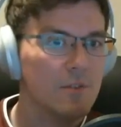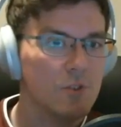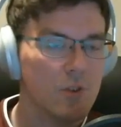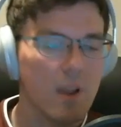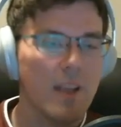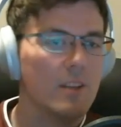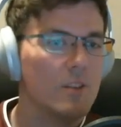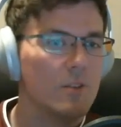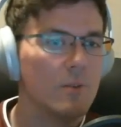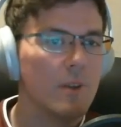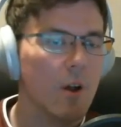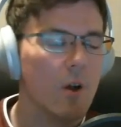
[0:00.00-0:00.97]
trying to
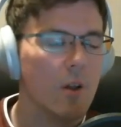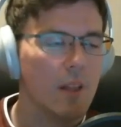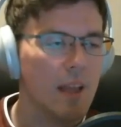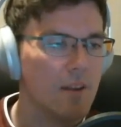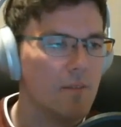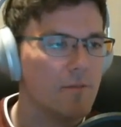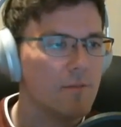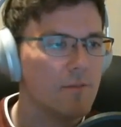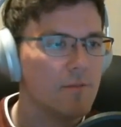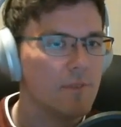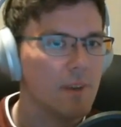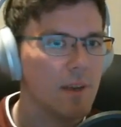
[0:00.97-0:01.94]
do it all out of
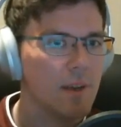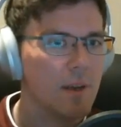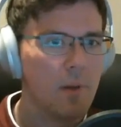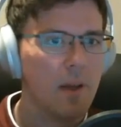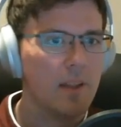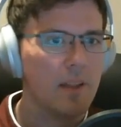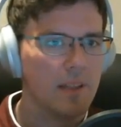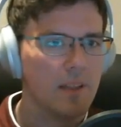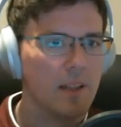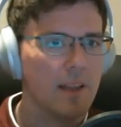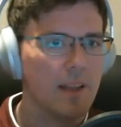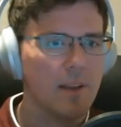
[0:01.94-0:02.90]
a poly
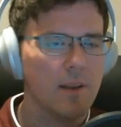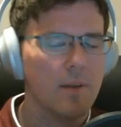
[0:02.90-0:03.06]
clay.